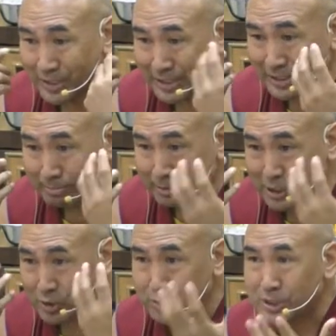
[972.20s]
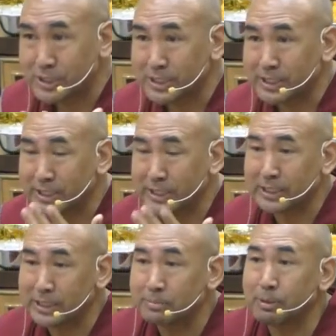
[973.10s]
really bear to see
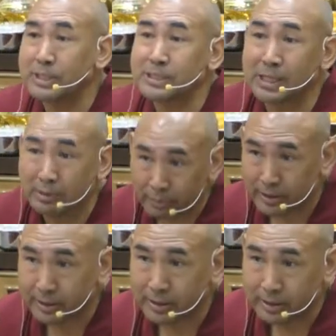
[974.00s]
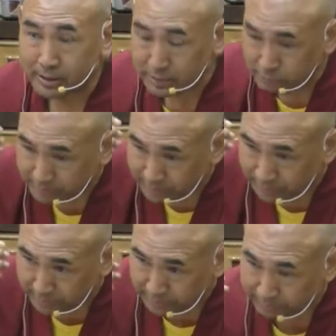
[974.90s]
he is passing away. That's why
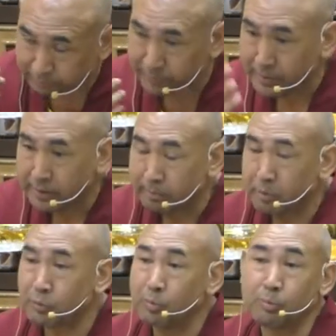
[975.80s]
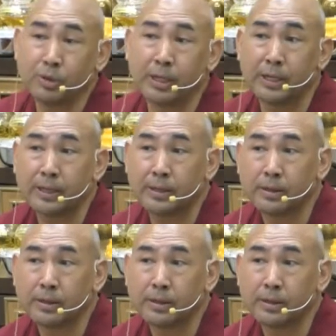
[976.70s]
they live before Buddha.